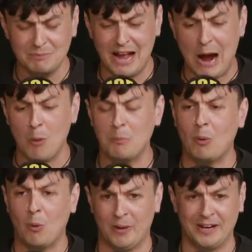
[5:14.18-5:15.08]

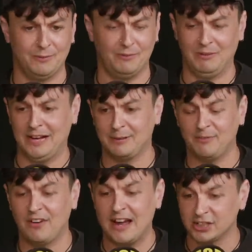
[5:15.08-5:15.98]
outpouring of like
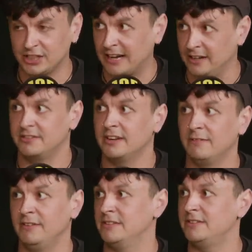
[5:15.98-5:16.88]
flag shagging
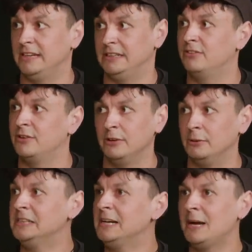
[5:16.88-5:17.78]
sycophancy
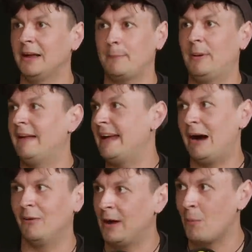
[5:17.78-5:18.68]
to like play
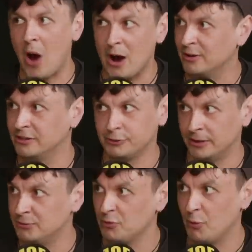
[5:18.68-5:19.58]
out their wildest
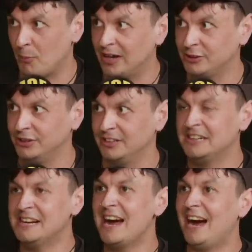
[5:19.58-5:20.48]
dreams of repression.
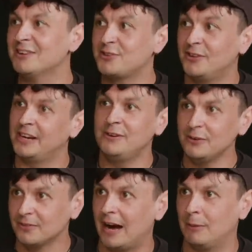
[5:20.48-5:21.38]
And so they
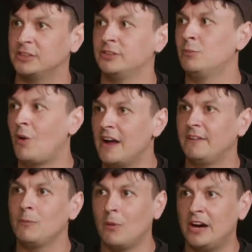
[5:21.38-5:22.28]
knew that, which is why
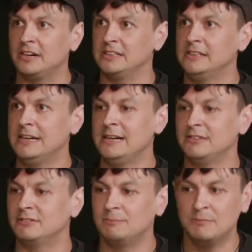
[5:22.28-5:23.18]
they weren't,
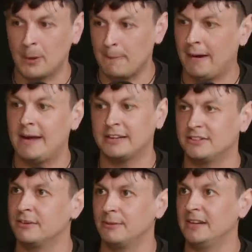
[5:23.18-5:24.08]
you know, planning to
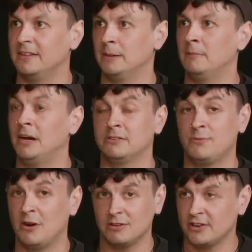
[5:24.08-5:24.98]
do anything, as
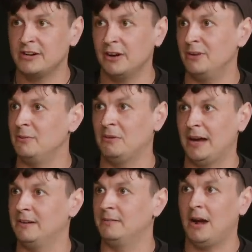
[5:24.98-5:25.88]
far as I know,
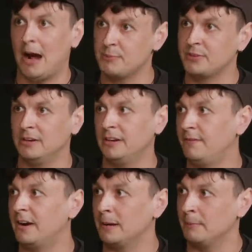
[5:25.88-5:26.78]
like absolutely
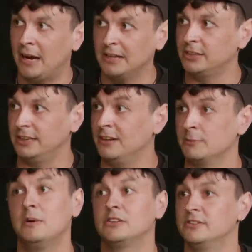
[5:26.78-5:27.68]
fucking batshit, as
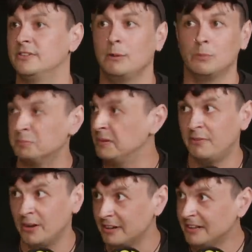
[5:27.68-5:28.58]
much as that would be fun,